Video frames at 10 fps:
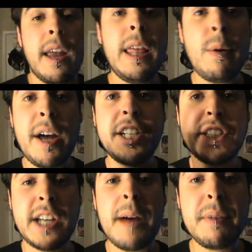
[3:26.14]
Either way,
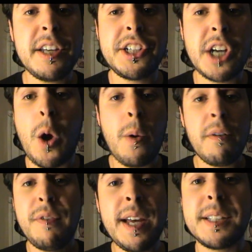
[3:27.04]
just come to the show.
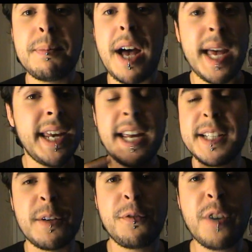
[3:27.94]
Vic's buying.
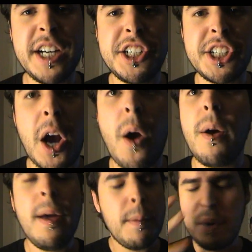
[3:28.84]
It's a free
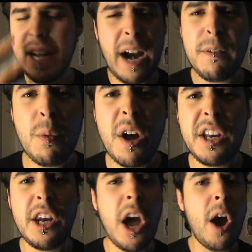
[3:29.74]
show. Bring
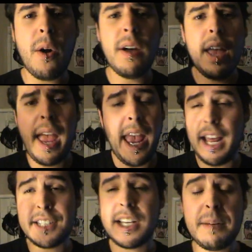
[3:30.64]
everyone you know.
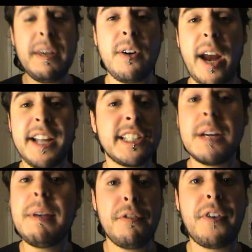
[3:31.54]
It's going to be great. It's
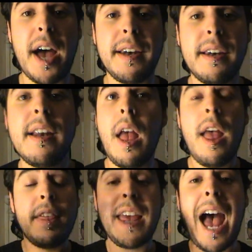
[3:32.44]
going to be fun.
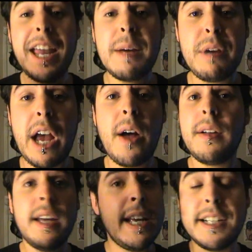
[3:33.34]
The
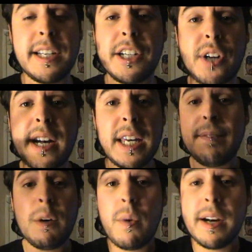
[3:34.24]
IWL is going to try to
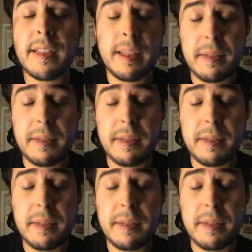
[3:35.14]
give you some